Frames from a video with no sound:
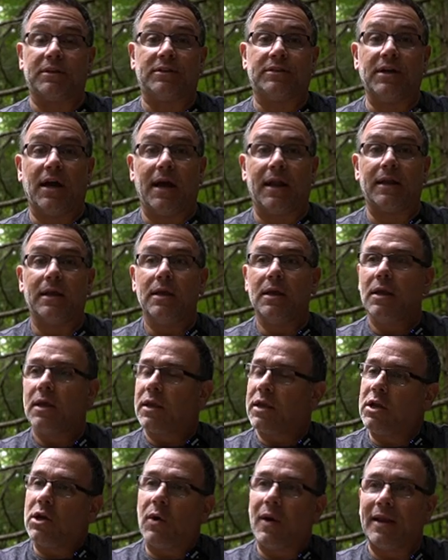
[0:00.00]
done.
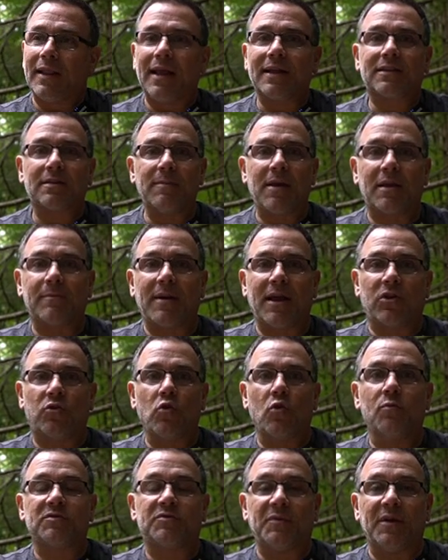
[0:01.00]
You know, I like to make my
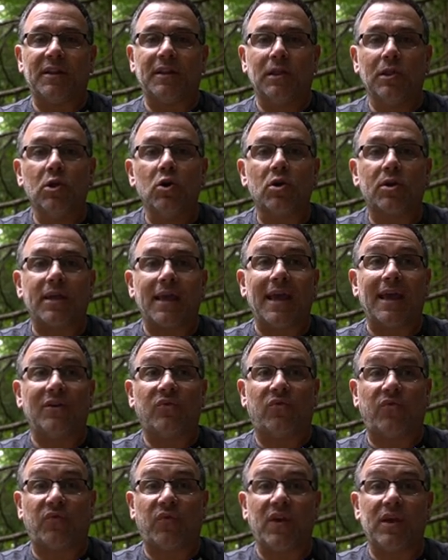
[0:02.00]
groomsmen look
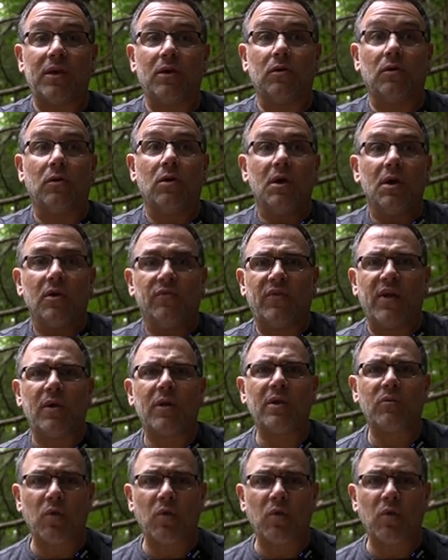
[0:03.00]
and feel very